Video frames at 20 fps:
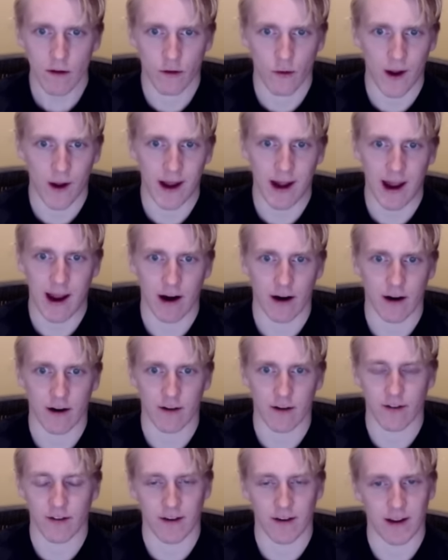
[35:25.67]
Dwayne
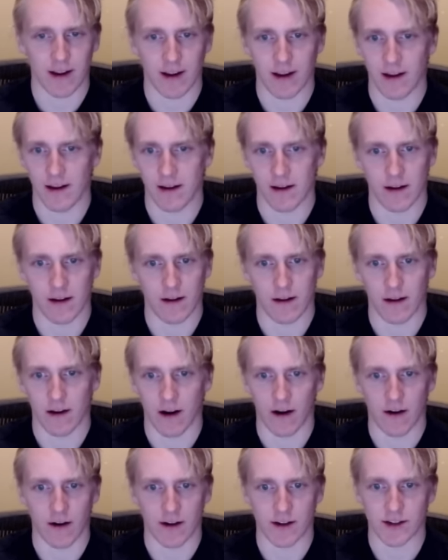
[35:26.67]
Harris, you
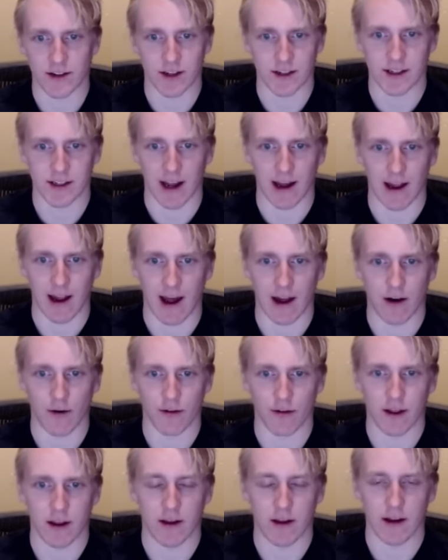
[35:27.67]
know, it's just I, I,
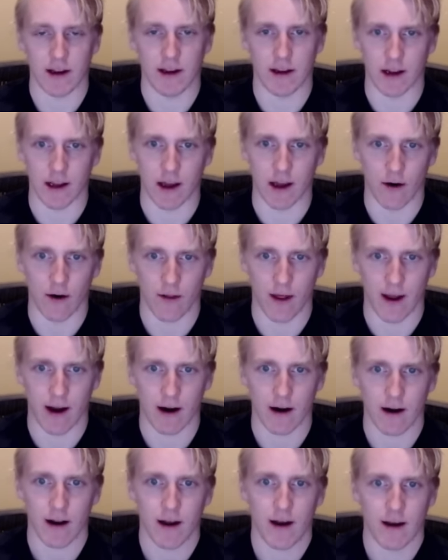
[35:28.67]
don't think you need to go
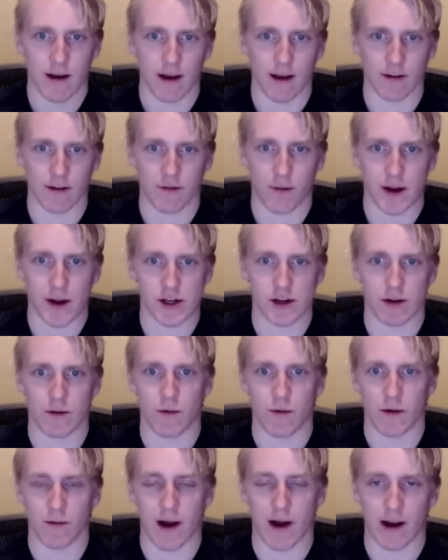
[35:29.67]
there, especially
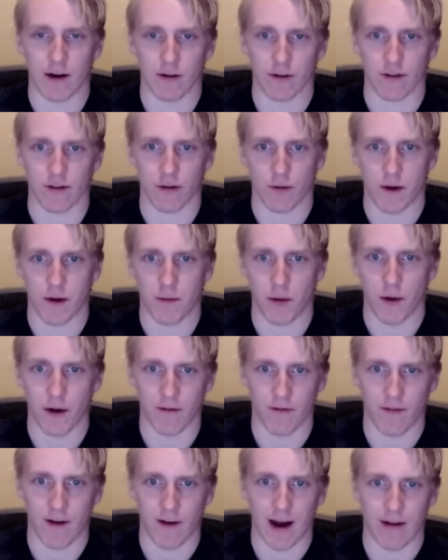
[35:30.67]
when Randle's
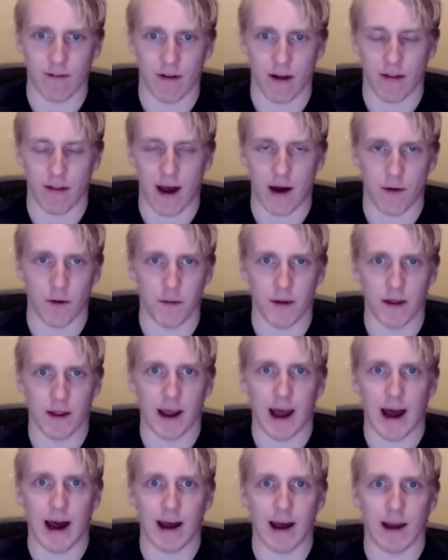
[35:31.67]
3.5. That, that would be the
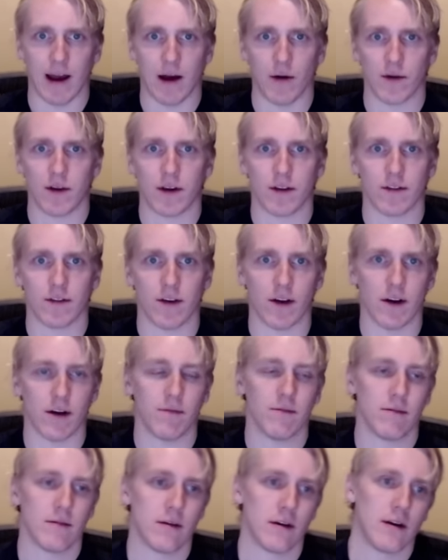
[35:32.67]
guy I would
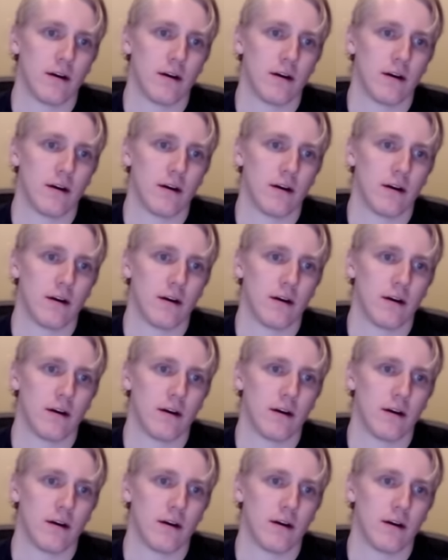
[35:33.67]
consider.